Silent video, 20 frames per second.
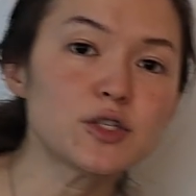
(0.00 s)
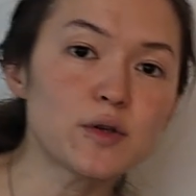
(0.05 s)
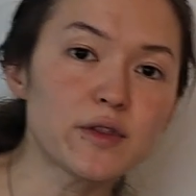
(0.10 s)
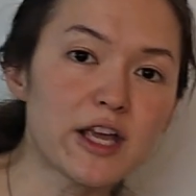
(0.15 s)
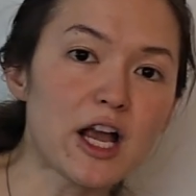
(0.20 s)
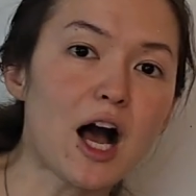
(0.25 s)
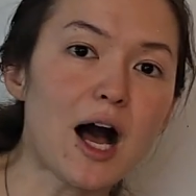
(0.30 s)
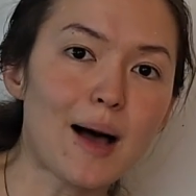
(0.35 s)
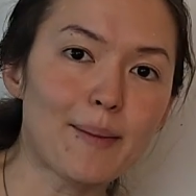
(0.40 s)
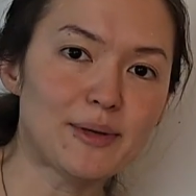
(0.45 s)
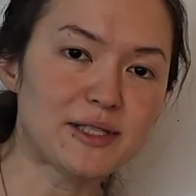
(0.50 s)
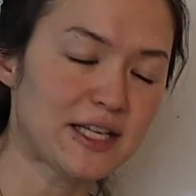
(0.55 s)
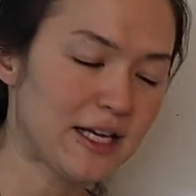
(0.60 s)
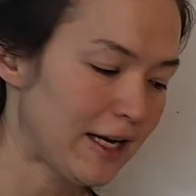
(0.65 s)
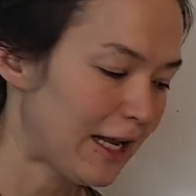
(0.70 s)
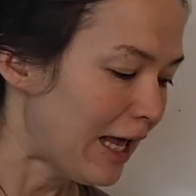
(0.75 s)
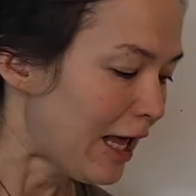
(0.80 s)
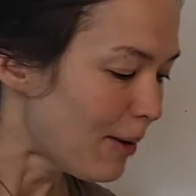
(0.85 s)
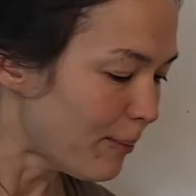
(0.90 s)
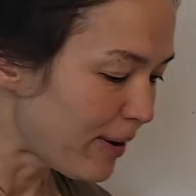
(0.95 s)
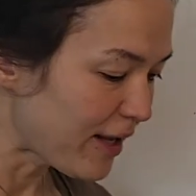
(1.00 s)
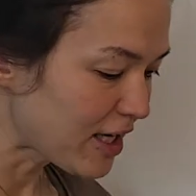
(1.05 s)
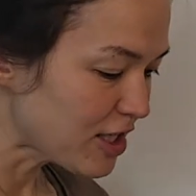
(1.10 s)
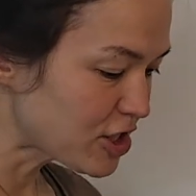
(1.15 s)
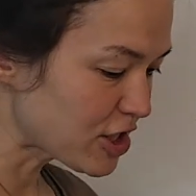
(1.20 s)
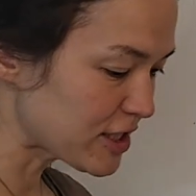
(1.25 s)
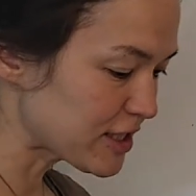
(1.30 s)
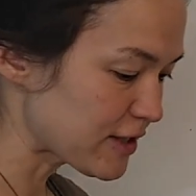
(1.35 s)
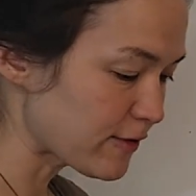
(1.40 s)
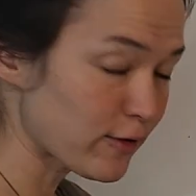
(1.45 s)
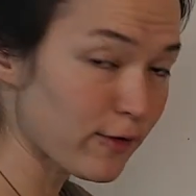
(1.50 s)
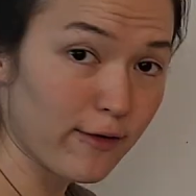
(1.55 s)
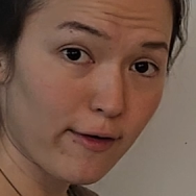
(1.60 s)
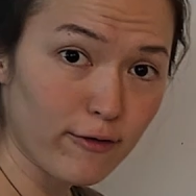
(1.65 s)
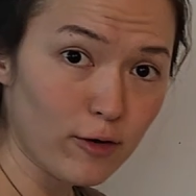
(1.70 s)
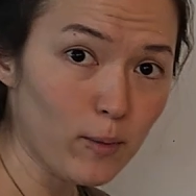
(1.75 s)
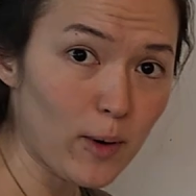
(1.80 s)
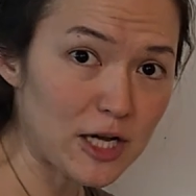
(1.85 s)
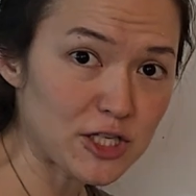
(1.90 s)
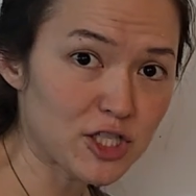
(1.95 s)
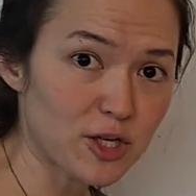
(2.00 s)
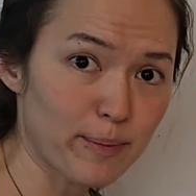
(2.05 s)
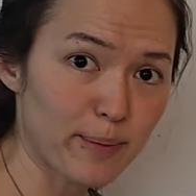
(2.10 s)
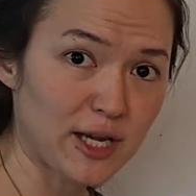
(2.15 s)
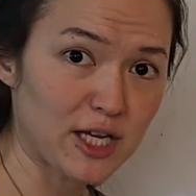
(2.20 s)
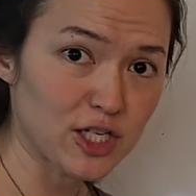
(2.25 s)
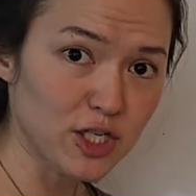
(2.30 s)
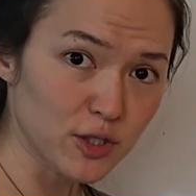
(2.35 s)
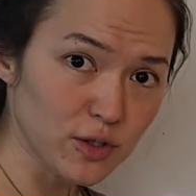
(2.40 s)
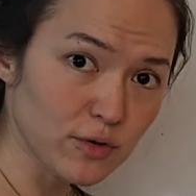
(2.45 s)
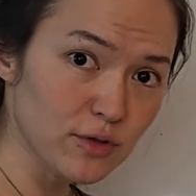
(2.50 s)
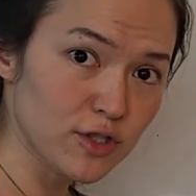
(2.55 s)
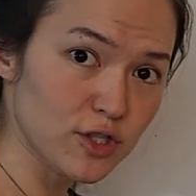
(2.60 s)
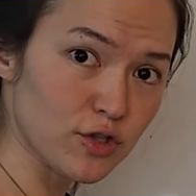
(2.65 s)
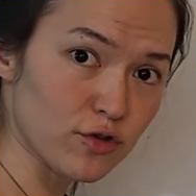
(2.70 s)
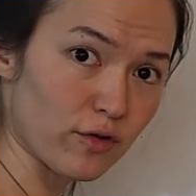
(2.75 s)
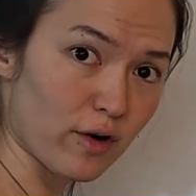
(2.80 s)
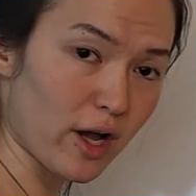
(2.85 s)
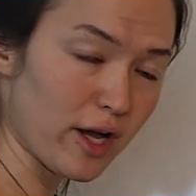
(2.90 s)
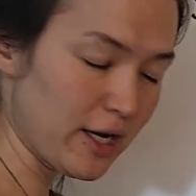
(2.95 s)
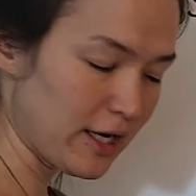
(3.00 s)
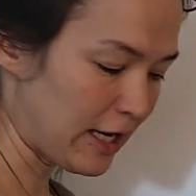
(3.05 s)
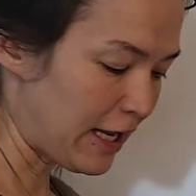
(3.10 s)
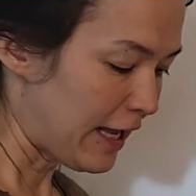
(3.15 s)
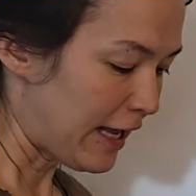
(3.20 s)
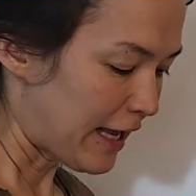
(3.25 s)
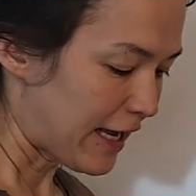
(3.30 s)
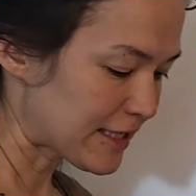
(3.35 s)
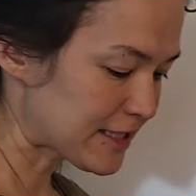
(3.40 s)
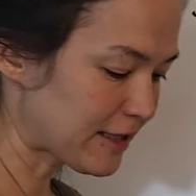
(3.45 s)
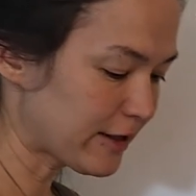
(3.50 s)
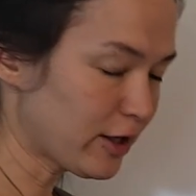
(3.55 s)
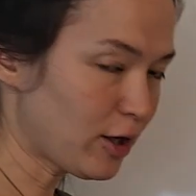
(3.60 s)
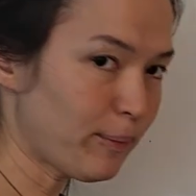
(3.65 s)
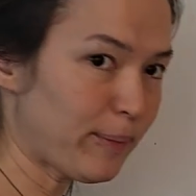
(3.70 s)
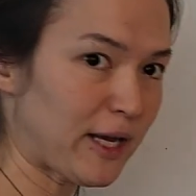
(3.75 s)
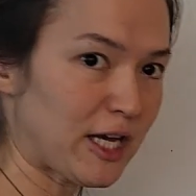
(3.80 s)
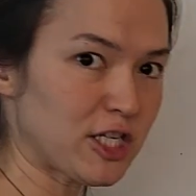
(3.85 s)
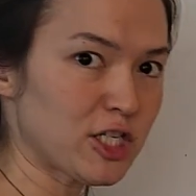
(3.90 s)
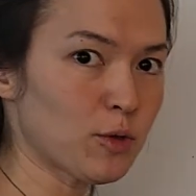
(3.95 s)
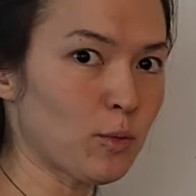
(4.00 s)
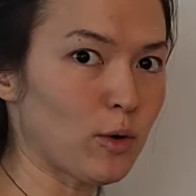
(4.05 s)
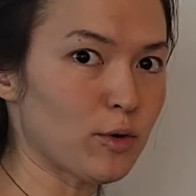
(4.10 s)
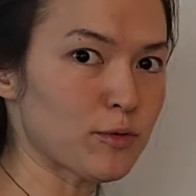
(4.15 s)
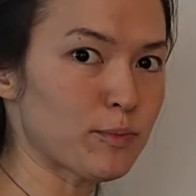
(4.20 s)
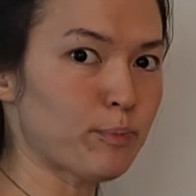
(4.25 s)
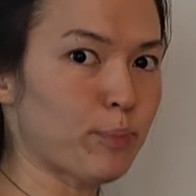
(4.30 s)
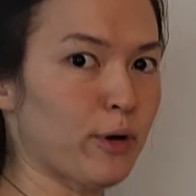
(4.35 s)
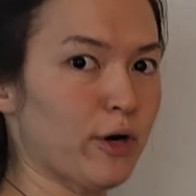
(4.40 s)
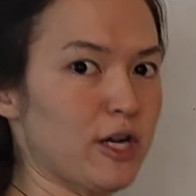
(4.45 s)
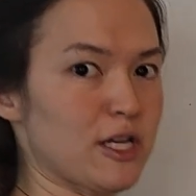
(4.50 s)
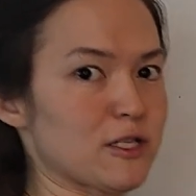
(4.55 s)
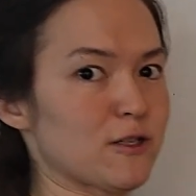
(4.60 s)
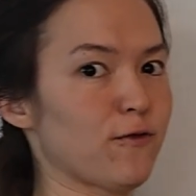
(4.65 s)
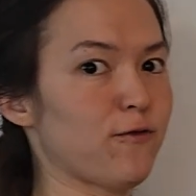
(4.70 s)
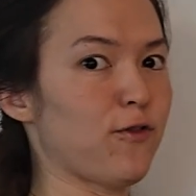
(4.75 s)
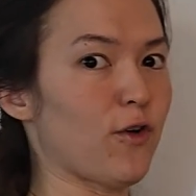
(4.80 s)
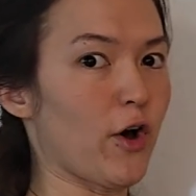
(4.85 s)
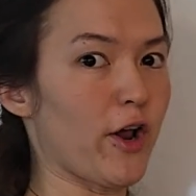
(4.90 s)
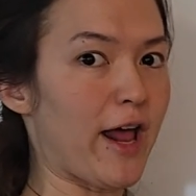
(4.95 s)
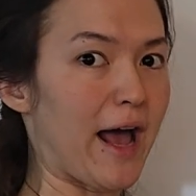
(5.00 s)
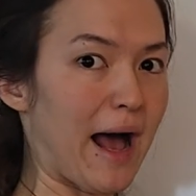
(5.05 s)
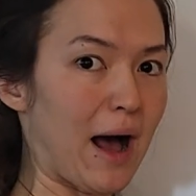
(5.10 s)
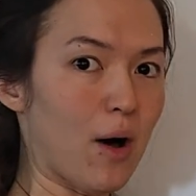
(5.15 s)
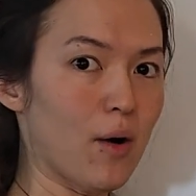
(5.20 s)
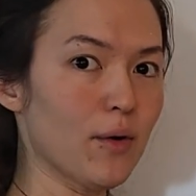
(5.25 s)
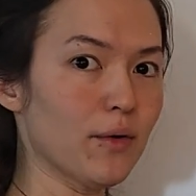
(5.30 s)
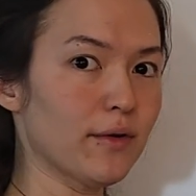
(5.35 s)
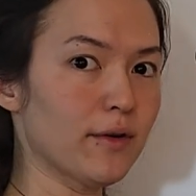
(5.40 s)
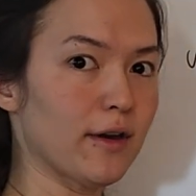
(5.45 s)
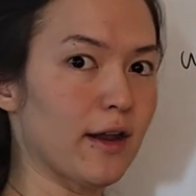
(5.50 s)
do the opposite. Pigeons, if you ever watched a pigeon strut, as a little pigeon will put its foot out